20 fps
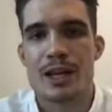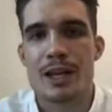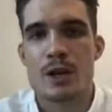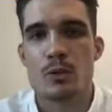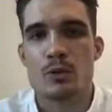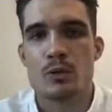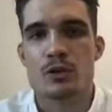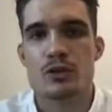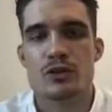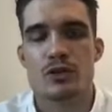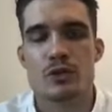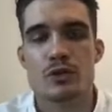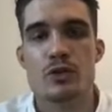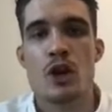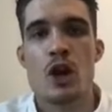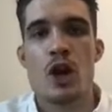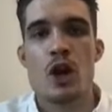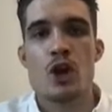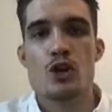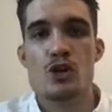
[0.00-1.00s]
He wants to
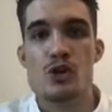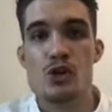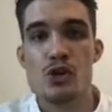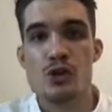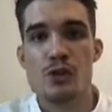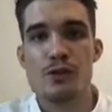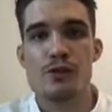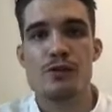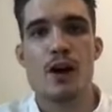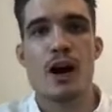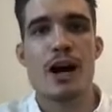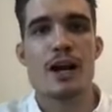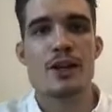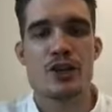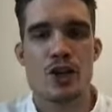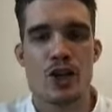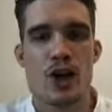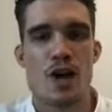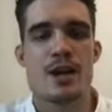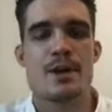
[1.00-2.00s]
unify
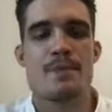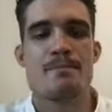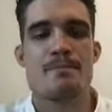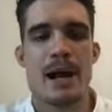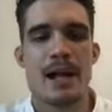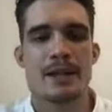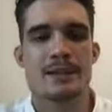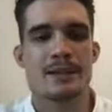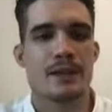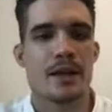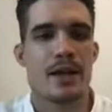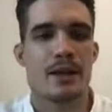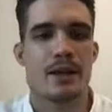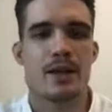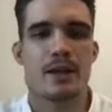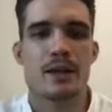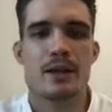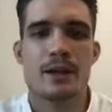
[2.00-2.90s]
China back together.